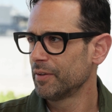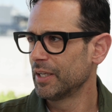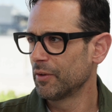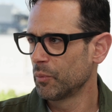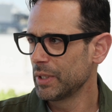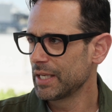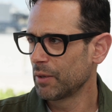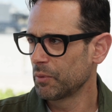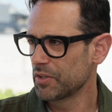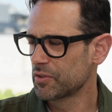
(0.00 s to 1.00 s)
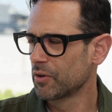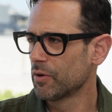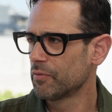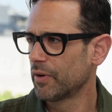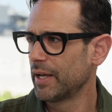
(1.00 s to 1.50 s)
the weekend with his
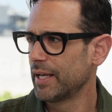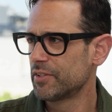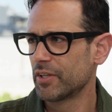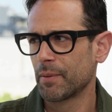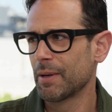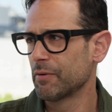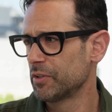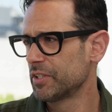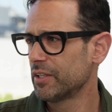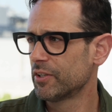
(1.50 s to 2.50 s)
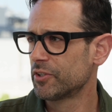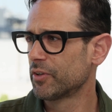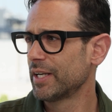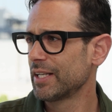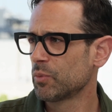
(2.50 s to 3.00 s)
girlfriend, took him out for dinner,
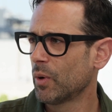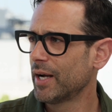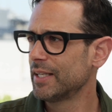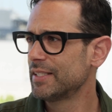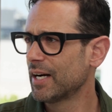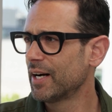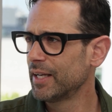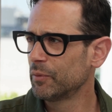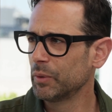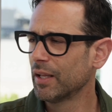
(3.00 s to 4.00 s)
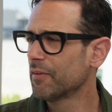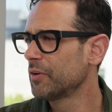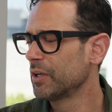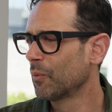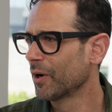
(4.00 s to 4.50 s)
drinks, wine, dined. We'd love
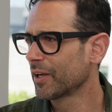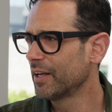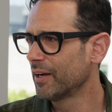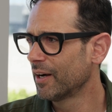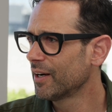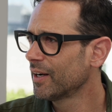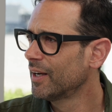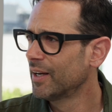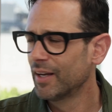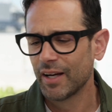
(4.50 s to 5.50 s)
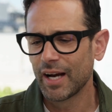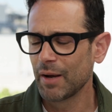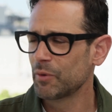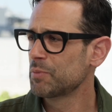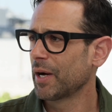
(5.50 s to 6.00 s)
for you to work here.
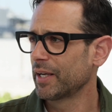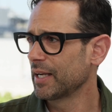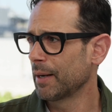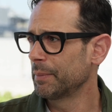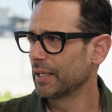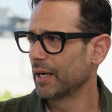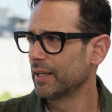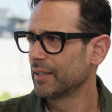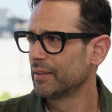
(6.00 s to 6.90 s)
I was body copy guy.